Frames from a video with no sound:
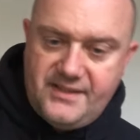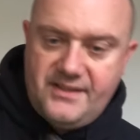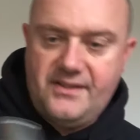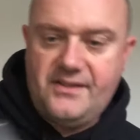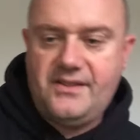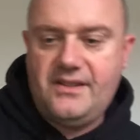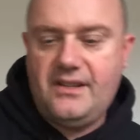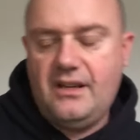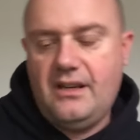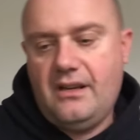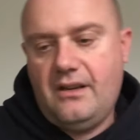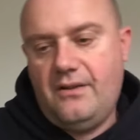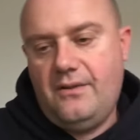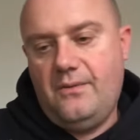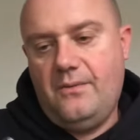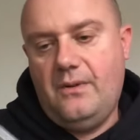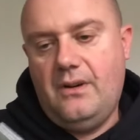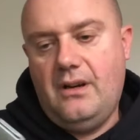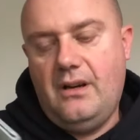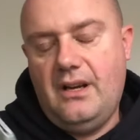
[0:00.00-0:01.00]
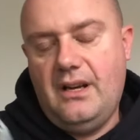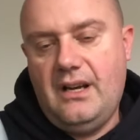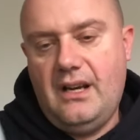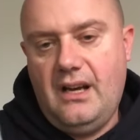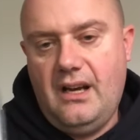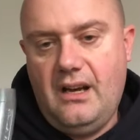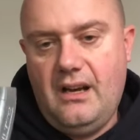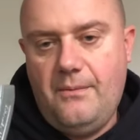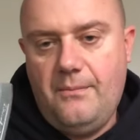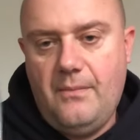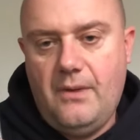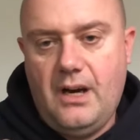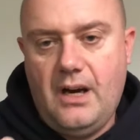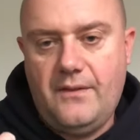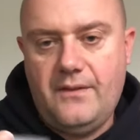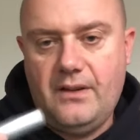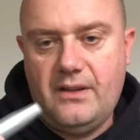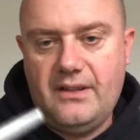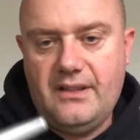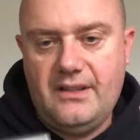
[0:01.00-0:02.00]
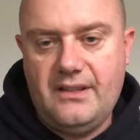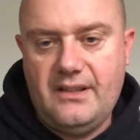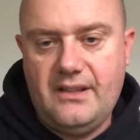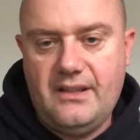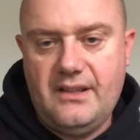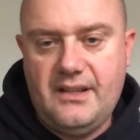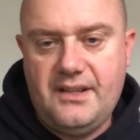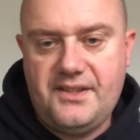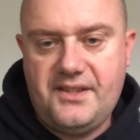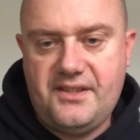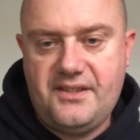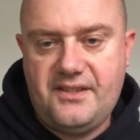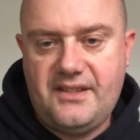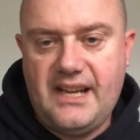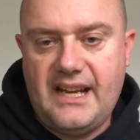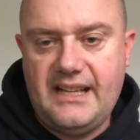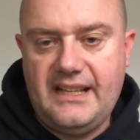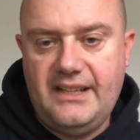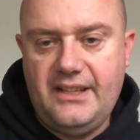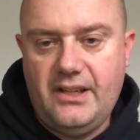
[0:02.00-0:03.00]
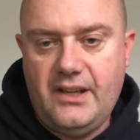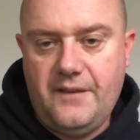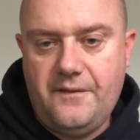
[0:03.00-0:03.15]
So I've got a Stanley knife,